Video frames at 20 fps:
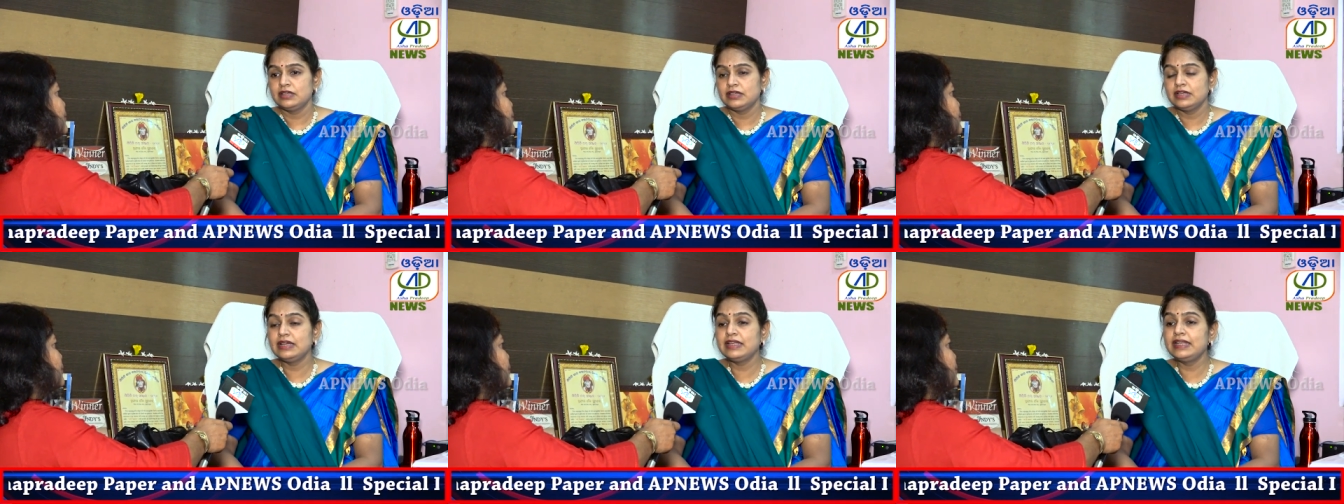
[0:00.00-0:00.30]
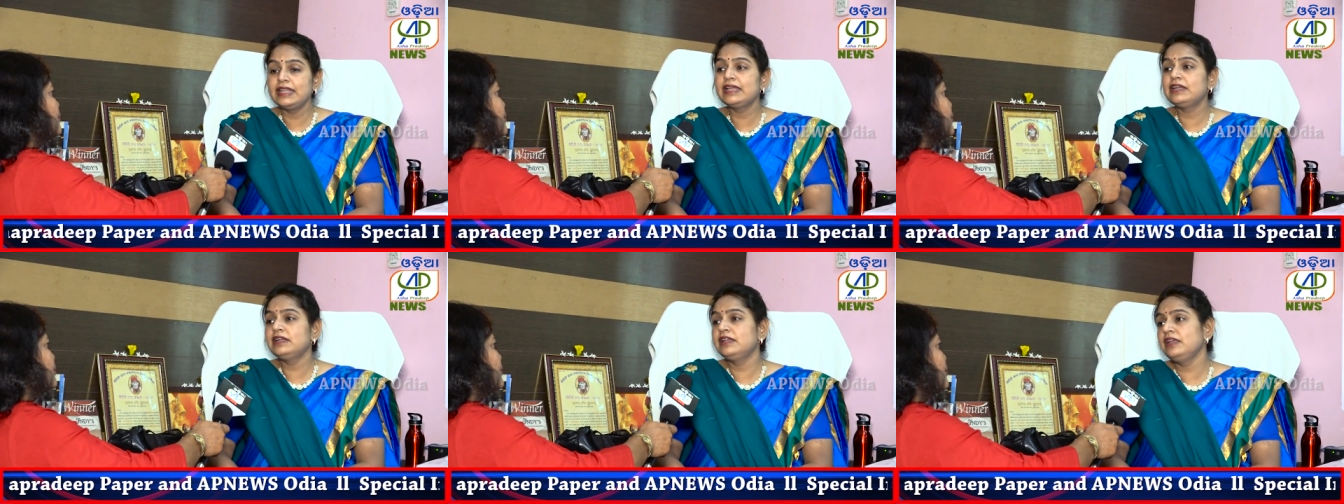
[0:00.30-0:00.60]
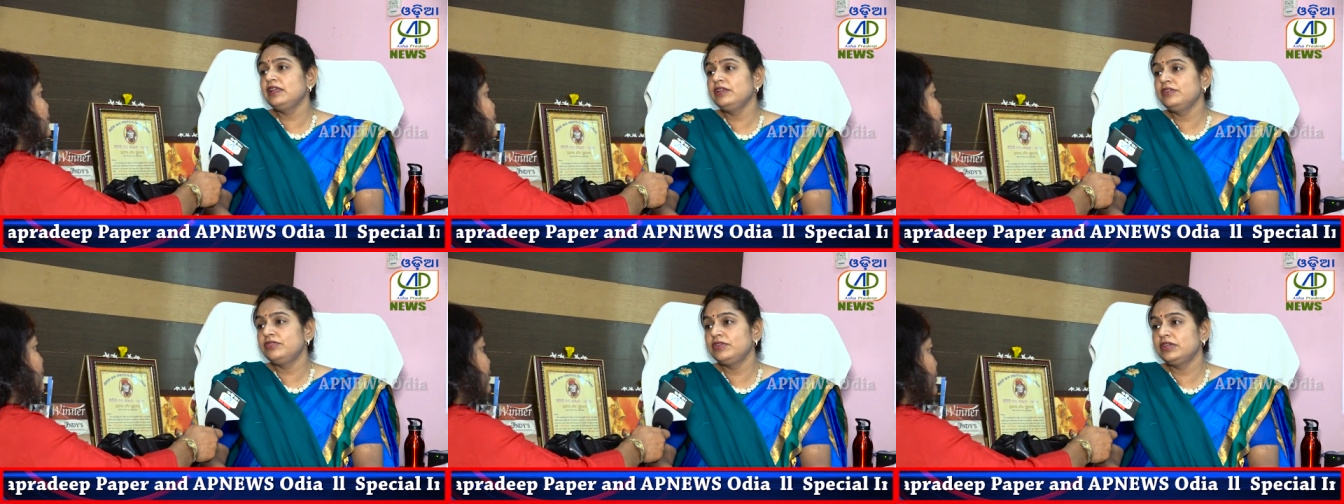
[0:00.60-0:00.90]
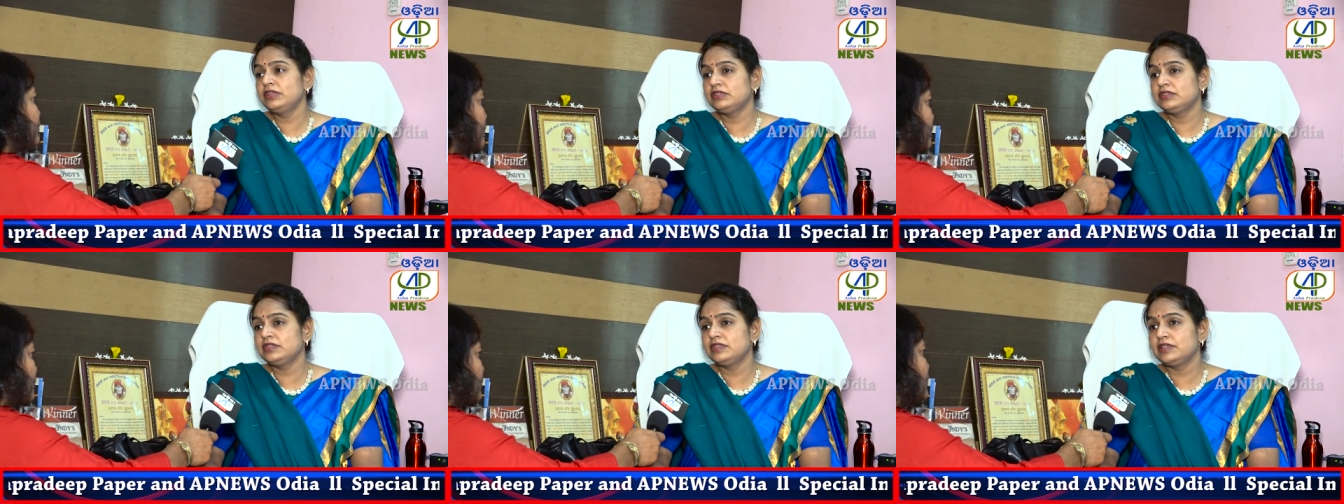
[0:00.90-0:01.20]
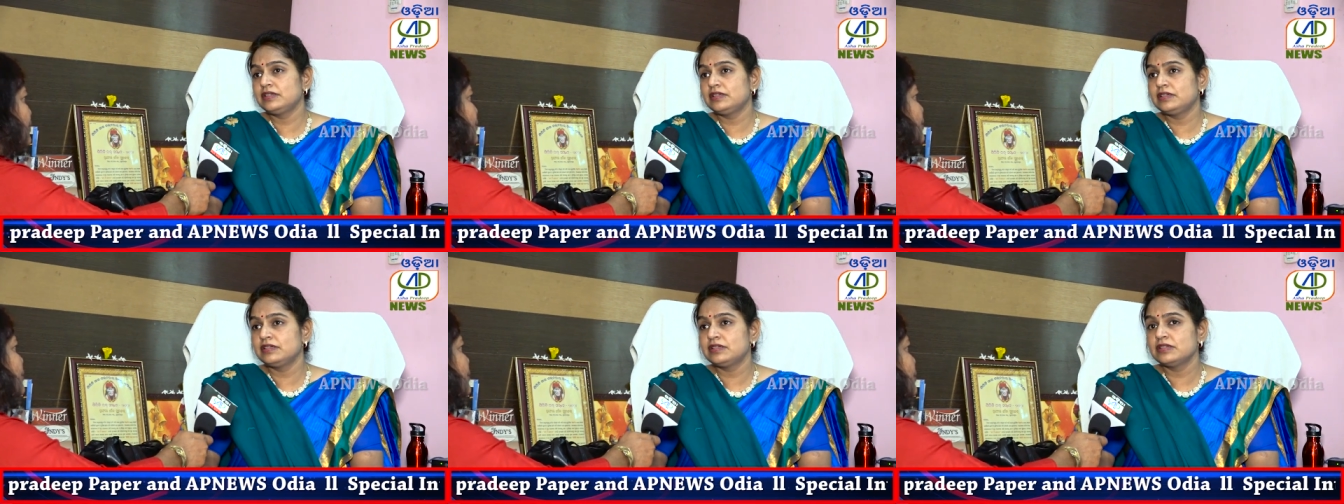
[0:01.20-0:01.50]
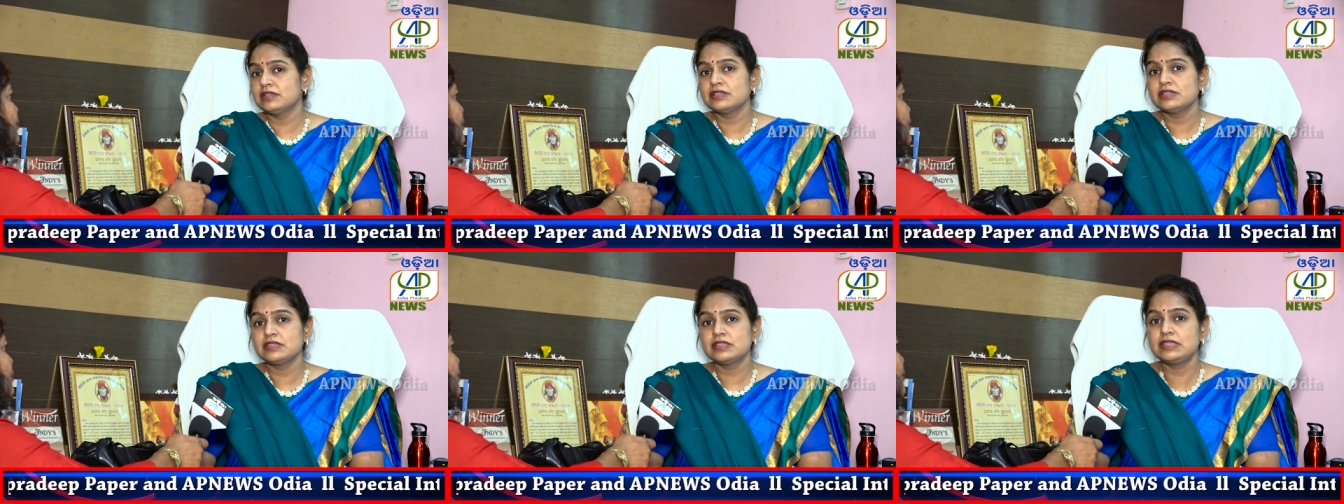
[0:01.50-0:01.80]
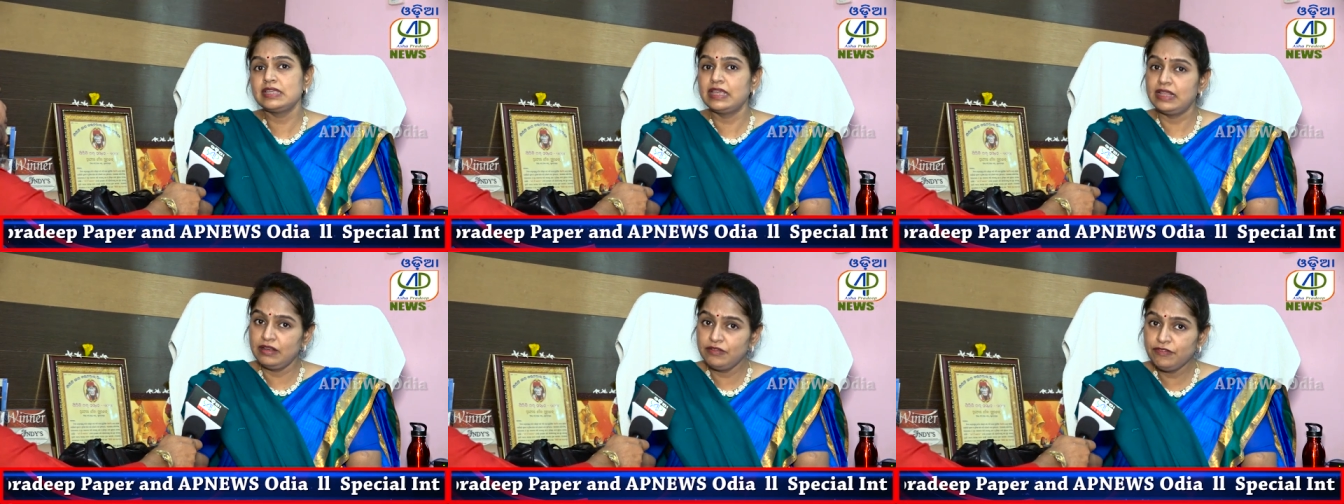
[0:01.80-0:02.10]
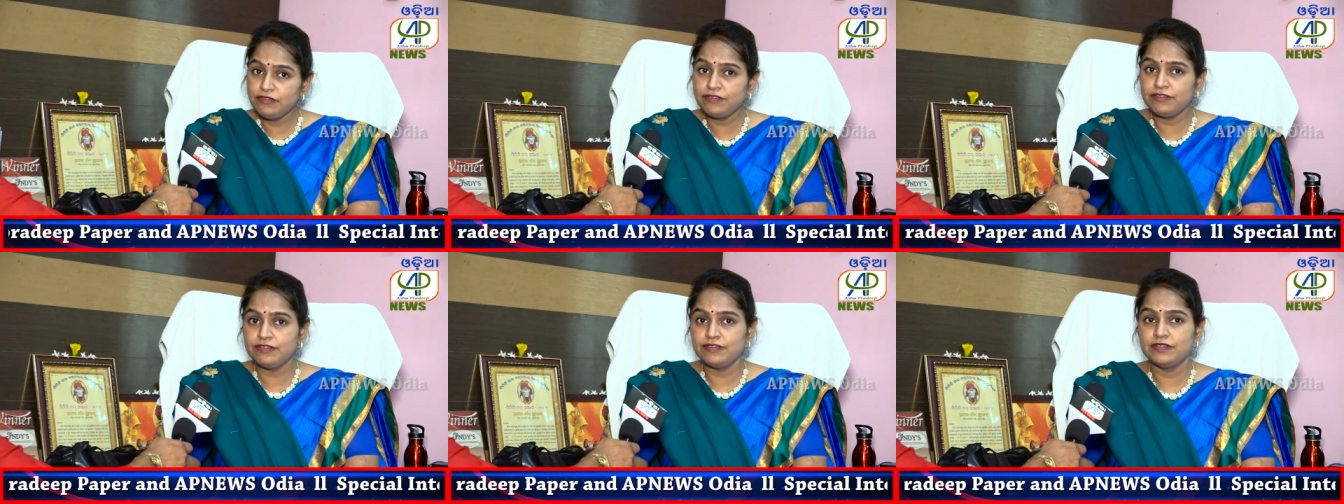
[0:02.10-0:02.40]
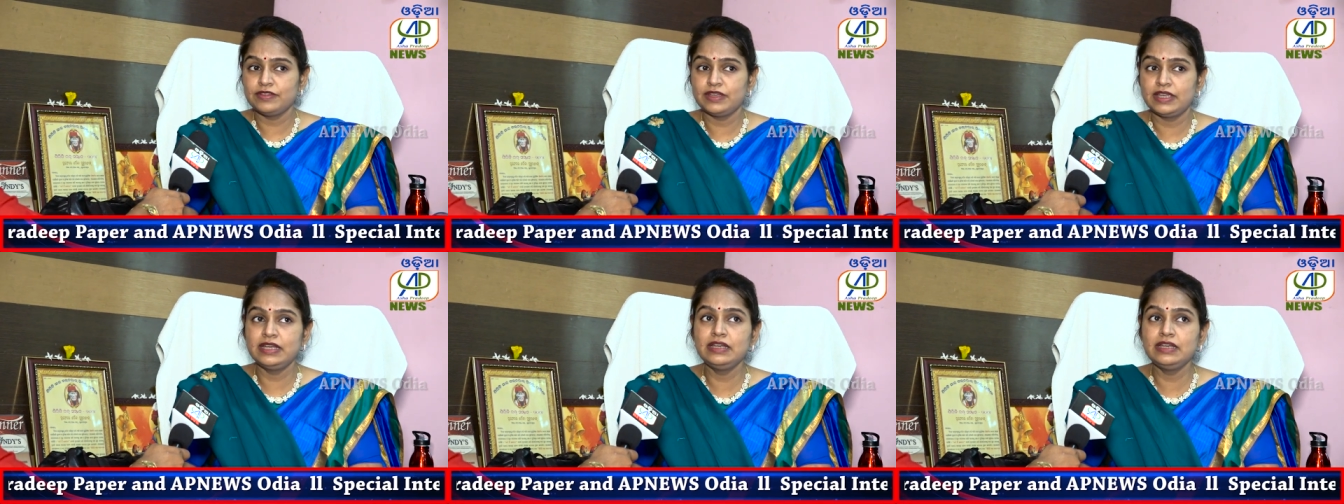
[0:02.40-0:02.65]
connecting with self